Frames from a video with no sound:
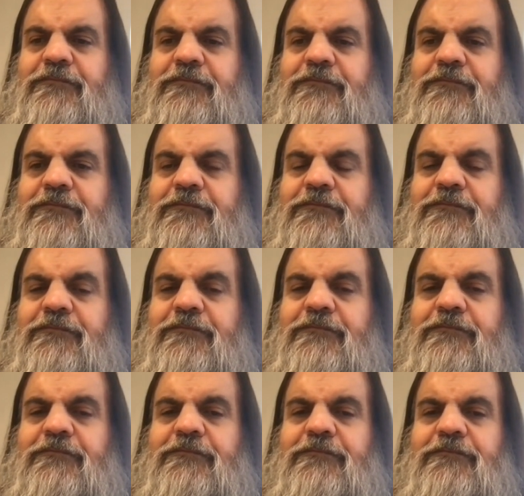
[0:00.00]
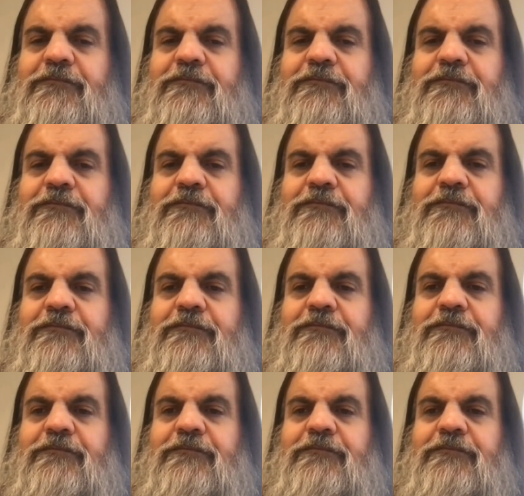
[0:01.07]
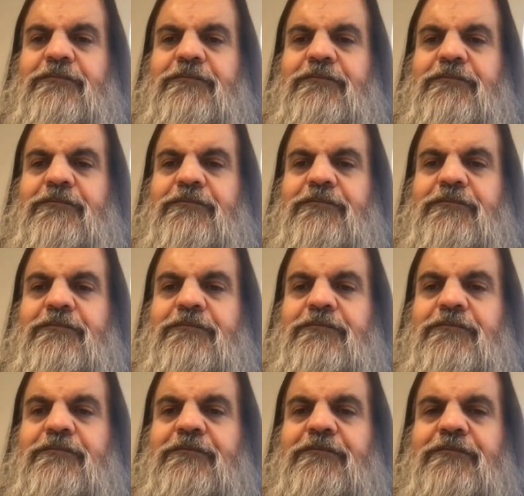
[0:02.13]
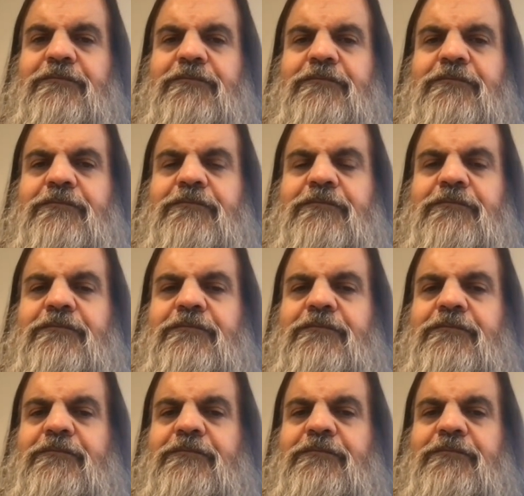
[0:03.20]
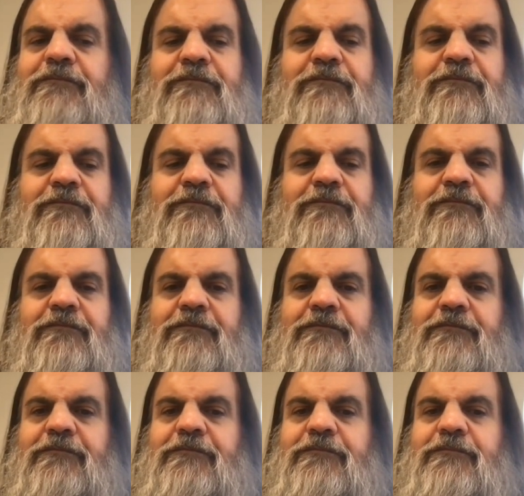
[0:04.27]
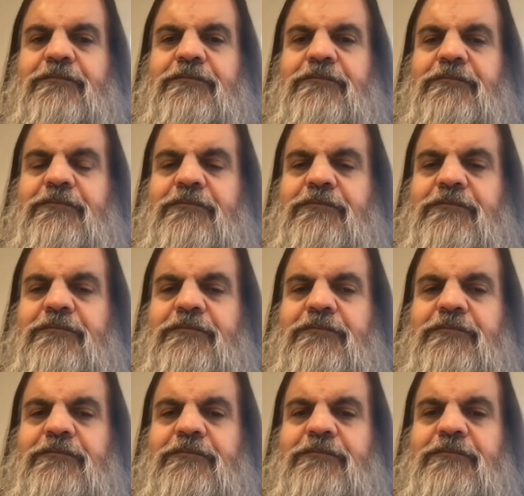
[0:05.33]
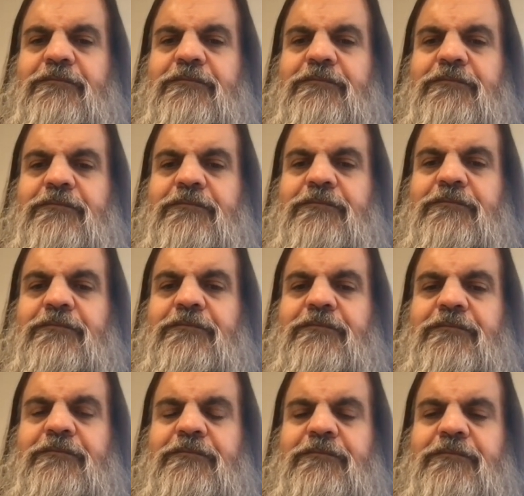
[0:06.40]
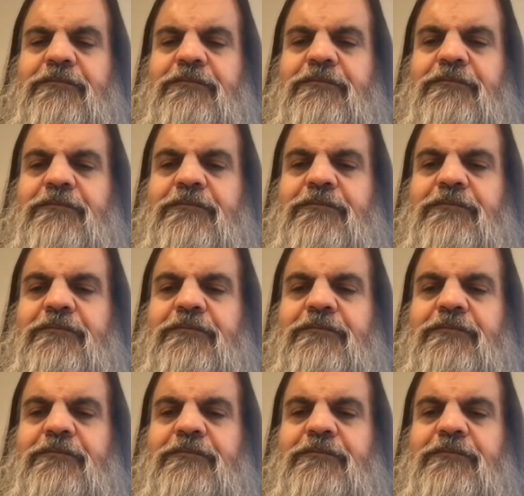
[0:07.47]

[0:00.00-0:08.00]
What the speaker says: [no speech]